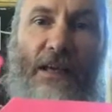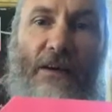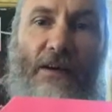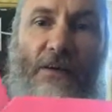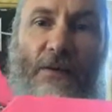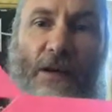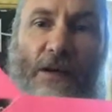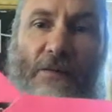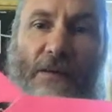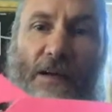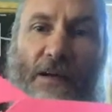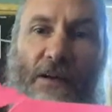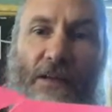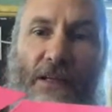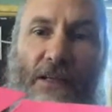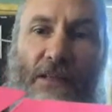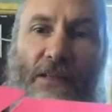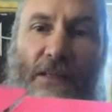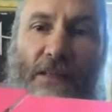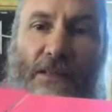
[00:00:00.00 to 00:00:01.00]
Well, what if I go
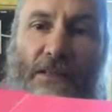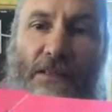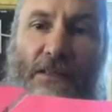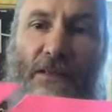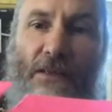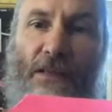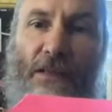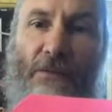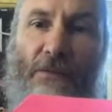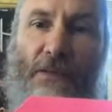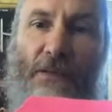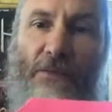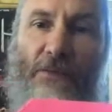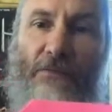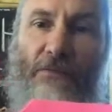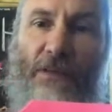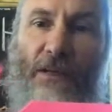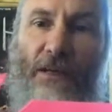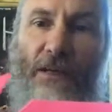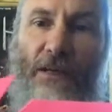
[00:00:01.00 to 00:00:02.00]
like this? Oh, that one
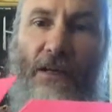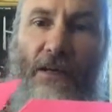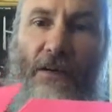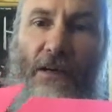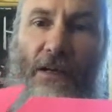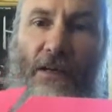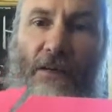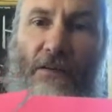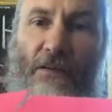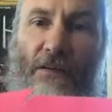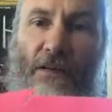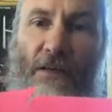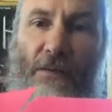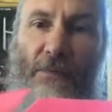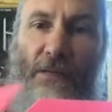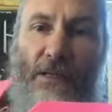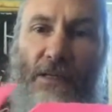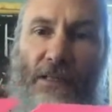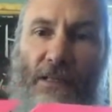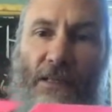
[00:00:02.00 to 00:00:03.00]
doesn't fit. All right, how
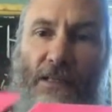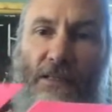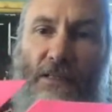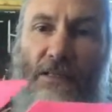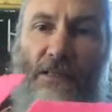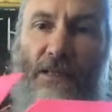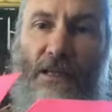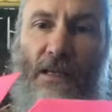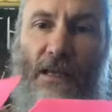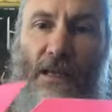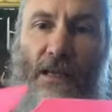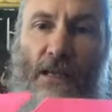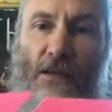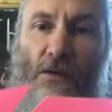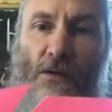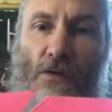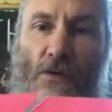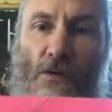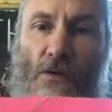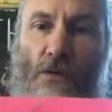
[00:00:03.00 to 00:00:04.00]
about like this?
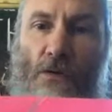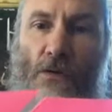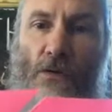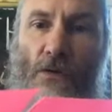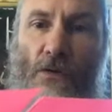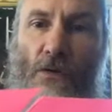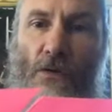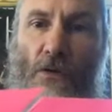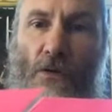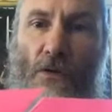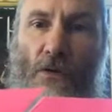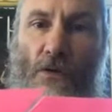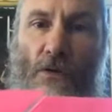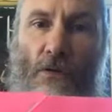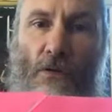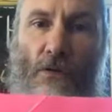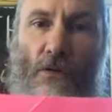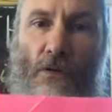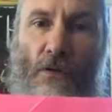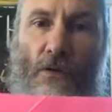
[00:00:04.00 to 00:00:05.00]

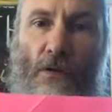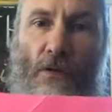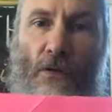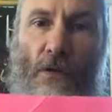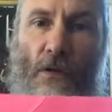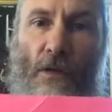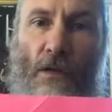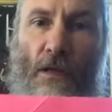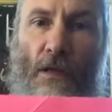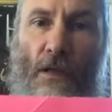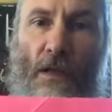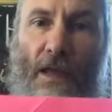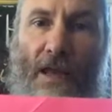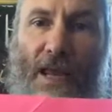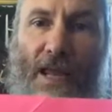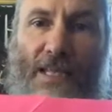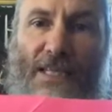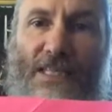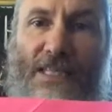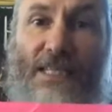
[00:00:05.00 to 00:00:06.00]
Ooh,
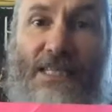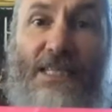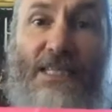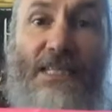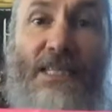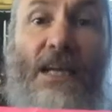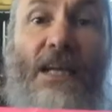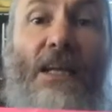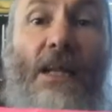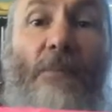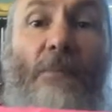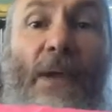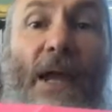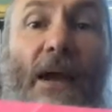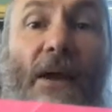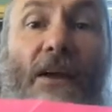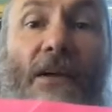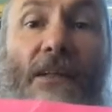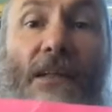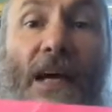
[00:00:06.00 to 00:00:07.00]
it's still a
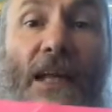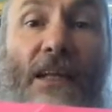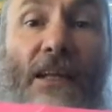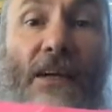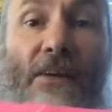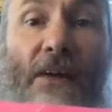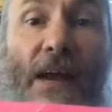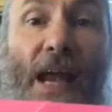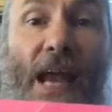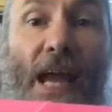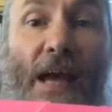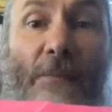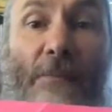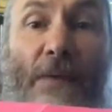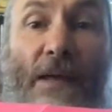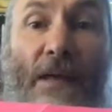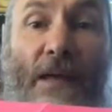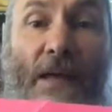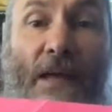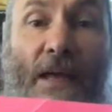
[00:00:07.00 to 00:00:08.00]
parallelogram.
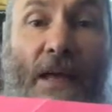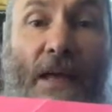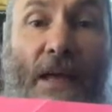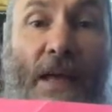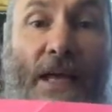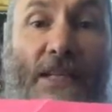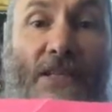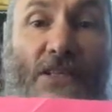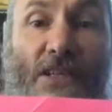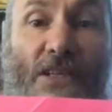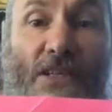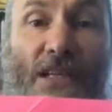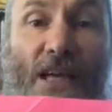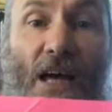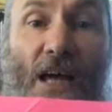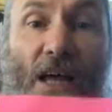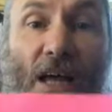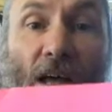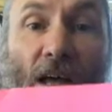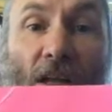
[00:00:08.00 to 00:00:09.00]
It's just
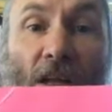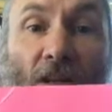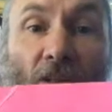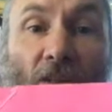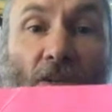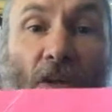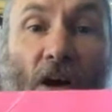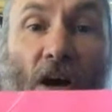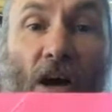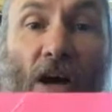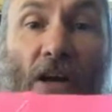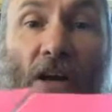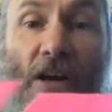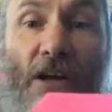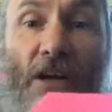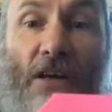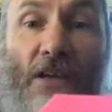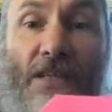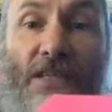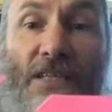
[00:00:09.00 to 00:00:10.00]
a
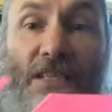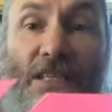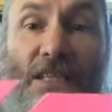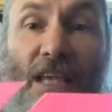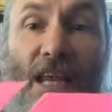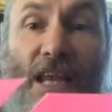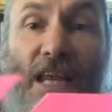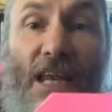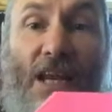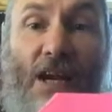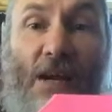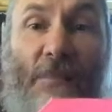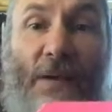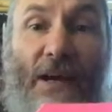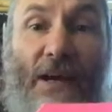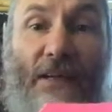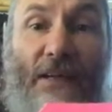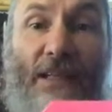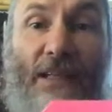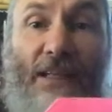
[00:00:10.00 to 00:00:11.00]
longer, skinnier
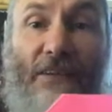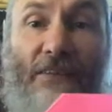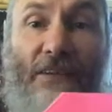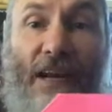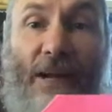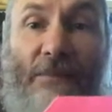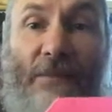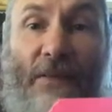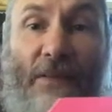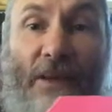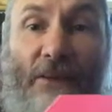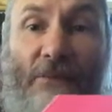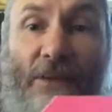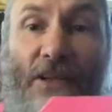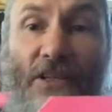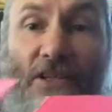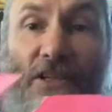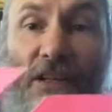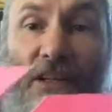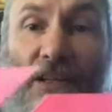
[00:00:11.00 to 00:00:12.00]
parallelogram than the
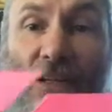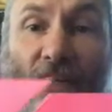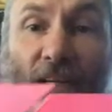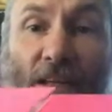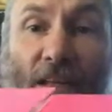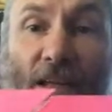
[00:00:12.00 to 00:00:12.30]
original.